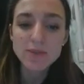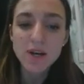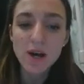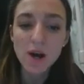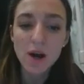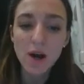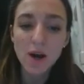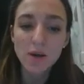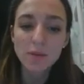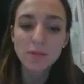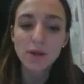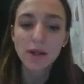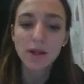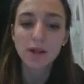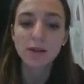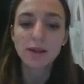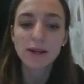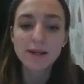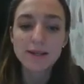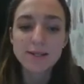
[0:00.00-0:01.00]
time,
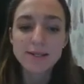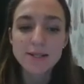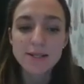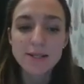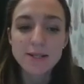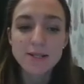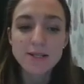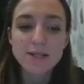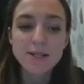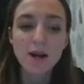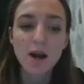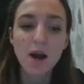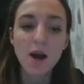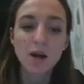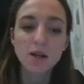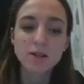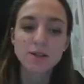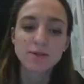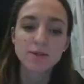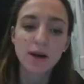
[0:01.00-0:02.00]
lasers
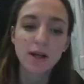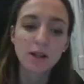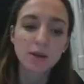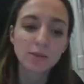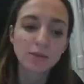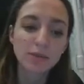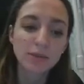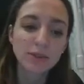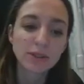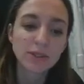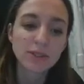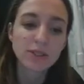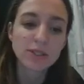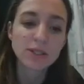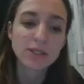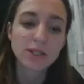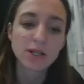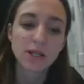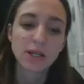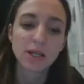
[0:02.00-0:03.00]
are
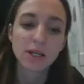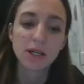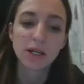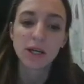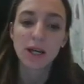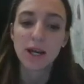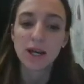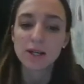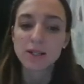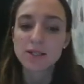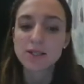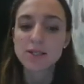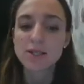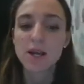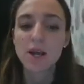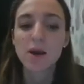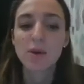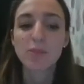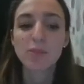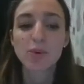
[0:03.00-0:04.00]
developed uh, and
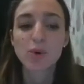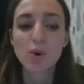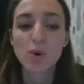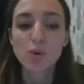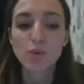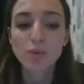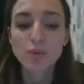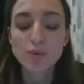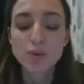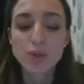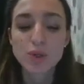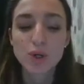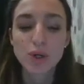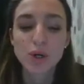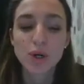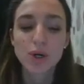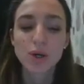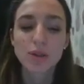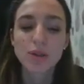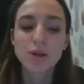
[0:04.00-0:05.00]
approved
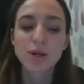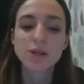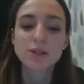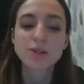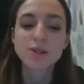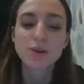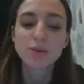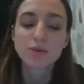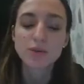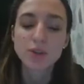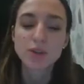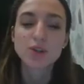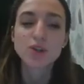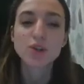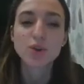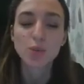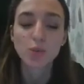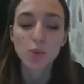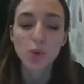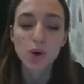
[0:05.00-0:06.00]
the soft
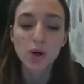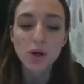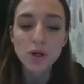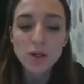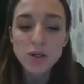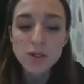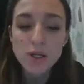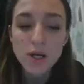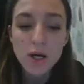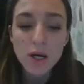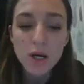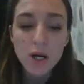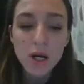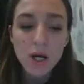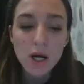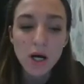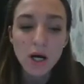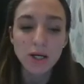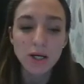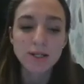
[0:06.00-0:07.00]
tissue work,
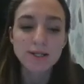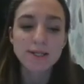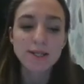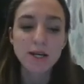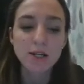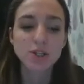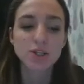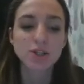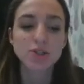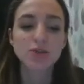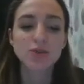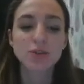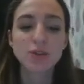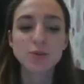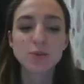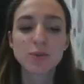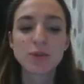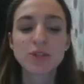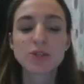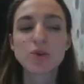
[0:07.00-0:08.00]
such as
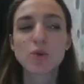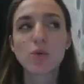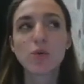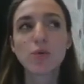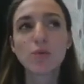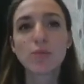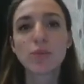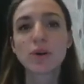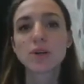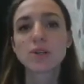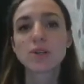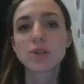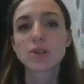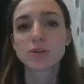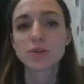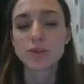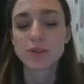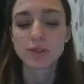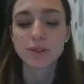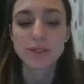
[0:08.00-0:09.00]
treatment of
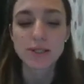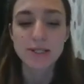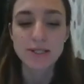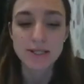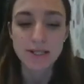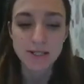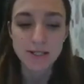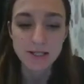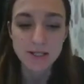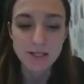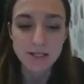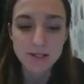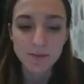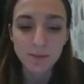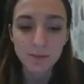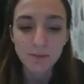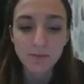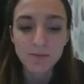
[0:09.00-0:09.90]
periodontal diseases.